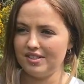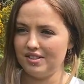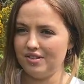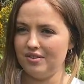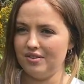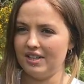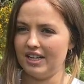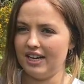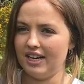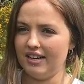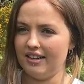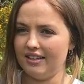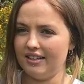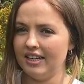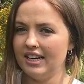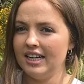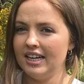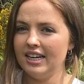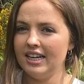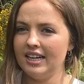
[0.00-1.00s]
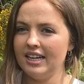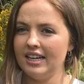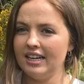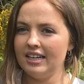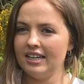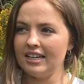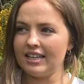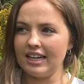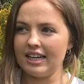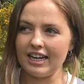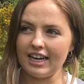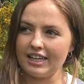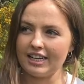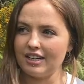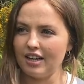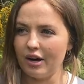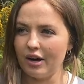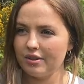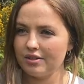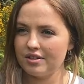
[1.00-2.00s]
You can collect
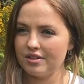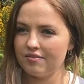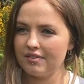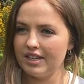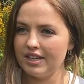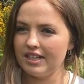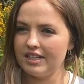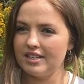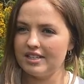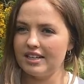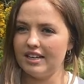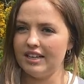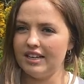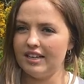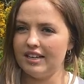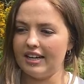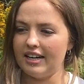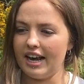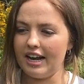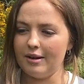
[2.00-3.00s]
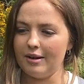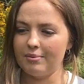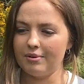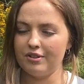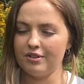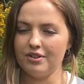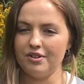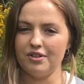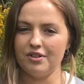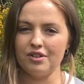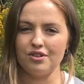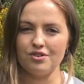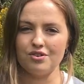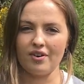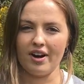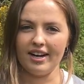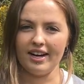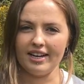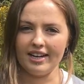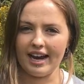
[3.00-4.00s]
loads of it in April, you can
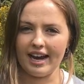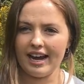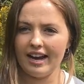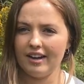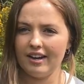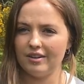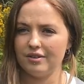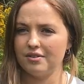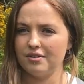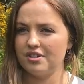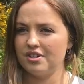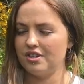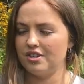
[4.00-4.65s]
dry it out,